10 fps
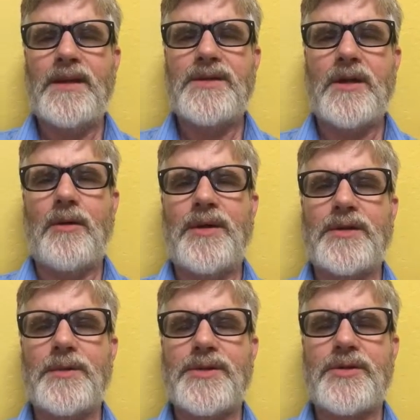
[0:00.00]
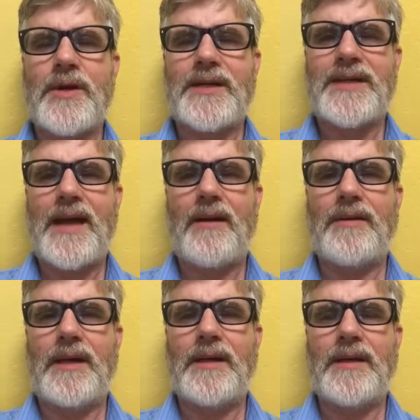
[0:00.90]
So this was struck
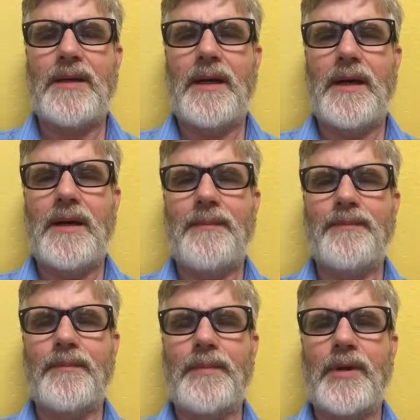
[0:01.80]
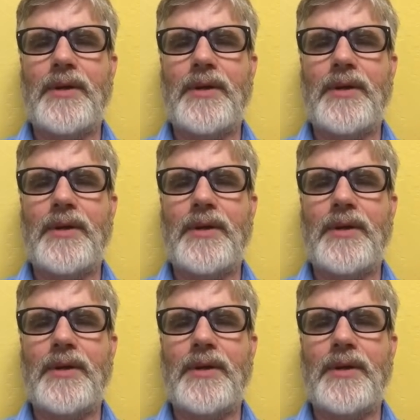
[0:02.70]
down in Bill